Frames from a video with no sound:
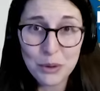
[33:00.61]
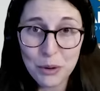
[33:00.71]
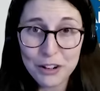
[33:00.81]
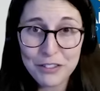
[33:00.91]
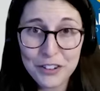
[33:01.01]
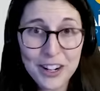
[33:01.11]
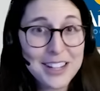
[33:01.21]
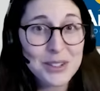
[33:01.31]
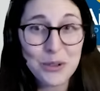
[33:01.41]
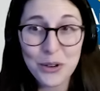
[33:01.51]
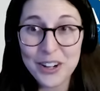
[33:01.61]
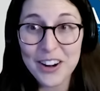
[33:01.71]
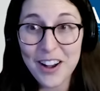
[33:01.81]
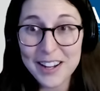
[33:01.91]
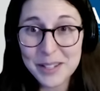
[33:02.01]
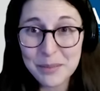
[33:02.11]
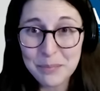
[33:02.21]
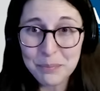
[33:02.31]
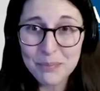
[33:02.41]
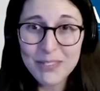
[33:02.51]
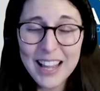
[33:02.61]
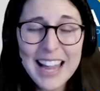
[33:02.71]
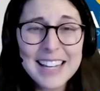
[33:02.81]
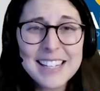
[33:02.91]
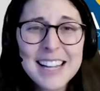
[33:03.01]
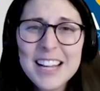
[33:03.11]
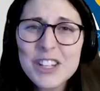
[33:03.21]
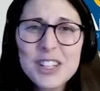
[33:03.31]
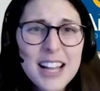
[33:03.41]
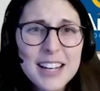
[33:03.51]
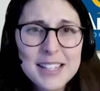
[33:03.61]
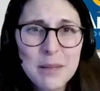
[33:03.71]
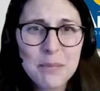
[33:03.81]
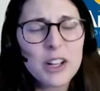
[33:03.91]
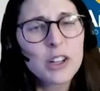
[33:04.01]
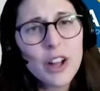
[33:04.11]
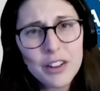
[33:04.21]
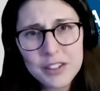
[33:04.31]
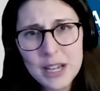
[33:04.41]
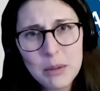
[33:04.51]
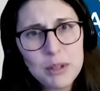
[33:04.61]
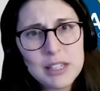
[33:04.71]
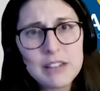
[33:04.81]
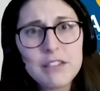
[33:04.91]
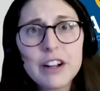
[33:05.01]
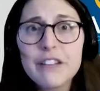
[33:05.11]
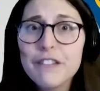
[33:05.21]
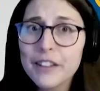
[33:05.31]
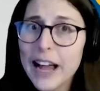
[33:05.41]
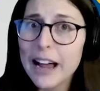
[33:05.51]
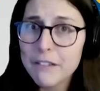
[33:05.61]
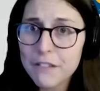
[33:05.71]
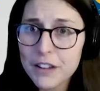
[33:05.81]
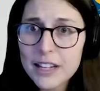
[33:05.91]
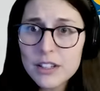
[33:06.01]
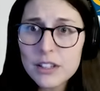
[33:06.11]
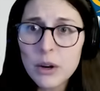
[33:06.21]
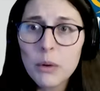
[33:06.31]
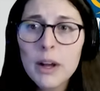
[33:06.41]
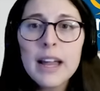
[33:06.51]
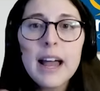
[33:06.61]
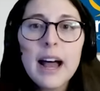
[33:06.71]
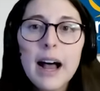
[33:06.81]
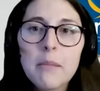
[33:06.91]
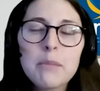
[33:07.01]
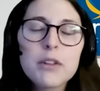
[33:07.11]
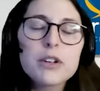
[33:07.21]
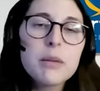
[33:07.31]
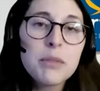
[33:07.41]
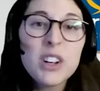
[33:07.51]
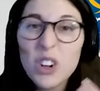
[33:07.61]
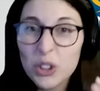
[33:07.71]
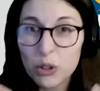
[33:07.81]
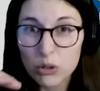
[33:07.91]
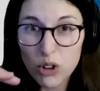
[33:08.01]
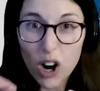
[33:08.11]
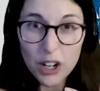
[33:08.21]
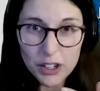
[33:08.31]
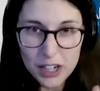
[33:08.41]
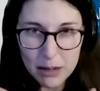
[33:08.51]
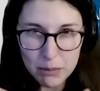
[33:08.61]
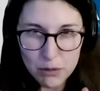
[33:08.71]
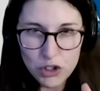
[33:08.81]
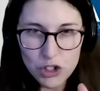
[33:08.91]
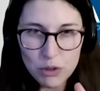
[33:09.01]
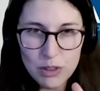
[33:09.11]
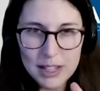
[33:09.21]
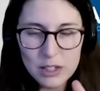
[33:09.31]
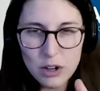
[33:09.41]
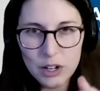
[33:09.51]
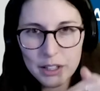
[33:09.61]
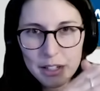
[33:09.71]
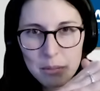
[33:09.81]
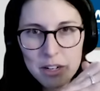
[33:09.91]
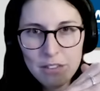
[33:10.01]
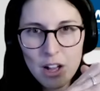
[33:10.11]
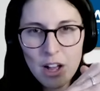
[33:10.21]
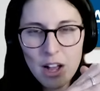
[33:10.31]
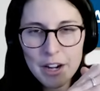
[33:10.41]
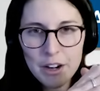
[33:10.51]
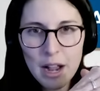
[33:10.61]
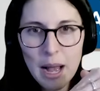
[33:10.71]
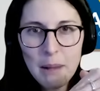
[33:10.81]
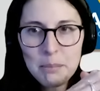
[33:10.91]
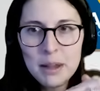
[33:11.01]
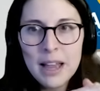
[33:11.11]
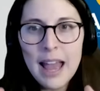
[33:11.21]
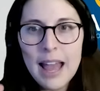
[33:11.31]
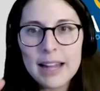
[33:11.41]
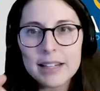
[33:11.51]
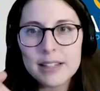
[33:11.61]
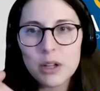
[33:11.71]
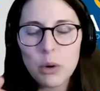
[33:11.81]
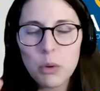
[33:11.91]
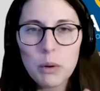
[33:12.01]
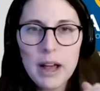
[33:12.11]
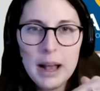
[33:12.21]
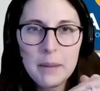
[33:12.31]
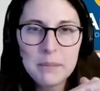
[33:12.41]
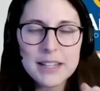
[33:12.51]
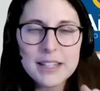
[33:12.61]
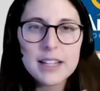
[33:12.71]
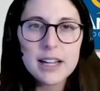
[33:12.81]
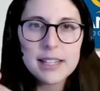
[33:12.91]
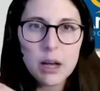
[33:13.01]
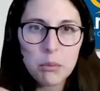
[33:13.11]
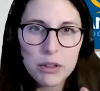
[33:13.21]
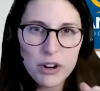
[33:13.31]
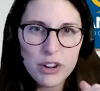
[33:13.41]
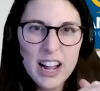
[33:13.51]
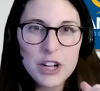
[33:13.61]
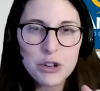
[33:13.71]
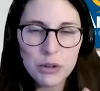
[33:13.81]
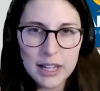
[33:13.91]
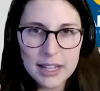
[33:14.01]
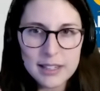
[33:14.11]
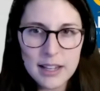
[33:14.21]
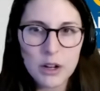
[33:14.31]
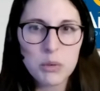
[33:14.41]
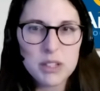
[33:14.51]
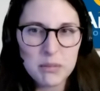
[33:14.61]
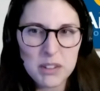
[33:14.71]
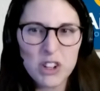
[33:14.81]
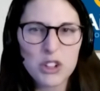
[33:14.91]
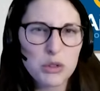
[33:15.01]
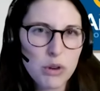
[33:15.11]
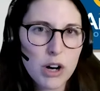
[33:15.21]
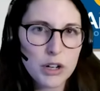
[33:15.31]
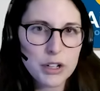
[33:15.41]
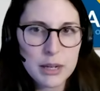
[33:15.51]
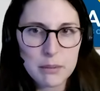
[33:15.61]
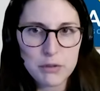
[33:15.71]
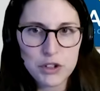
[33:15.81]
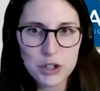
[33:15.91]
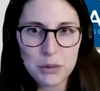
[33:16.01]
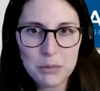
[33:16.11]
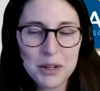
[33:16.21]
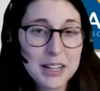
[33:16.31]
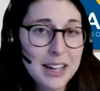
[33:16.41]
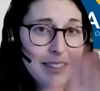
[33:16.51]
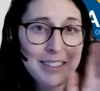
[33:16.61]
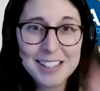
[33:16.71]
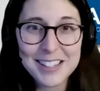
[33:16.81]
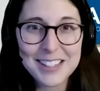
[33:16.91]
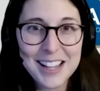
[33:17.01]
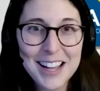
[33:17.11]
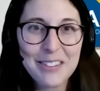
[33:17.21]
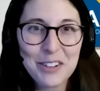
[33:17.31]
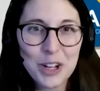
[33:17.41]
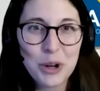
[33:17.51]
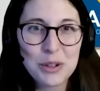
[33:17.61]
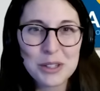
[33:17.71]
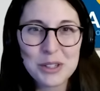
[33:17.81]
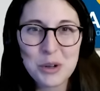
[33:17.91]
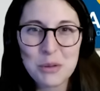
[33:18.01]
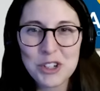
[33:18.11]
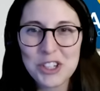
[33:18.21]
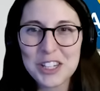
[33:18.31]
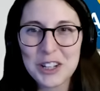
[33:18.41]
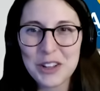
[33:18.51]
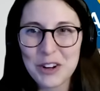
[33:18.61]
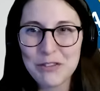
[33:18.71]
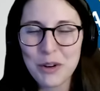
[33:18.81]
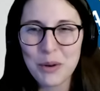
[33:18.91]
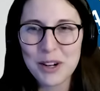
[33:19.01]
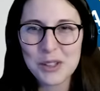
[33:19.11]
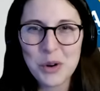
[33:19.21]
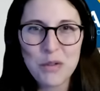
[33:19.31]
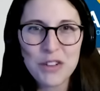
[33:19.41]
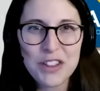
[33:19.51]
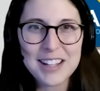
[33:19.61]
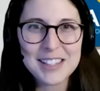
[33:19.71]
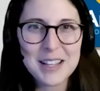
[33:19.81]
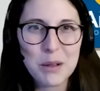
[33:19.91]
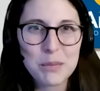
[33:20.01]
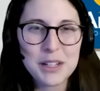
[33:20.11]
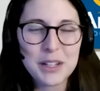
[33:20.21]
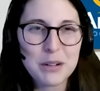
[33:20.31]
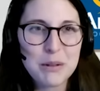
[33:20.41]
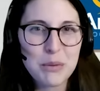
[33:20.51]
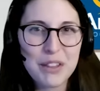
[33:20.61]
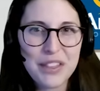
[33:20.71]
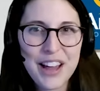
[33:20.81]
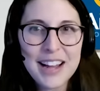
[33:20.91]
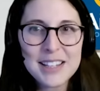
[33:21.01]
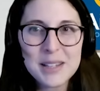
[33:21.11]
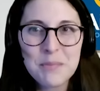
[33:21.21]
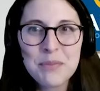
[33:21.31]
to work for us or not. And just kind of something, a lot of the time we see very flat feet. So there's something called a rocker type of shoe that's got a little bit of a higher up. And so it does help with our natural gait cycle with something called a rocker type of shoe. But again, this is, we could go into so much detail on footwear. So hopefully that helps a little bit with that.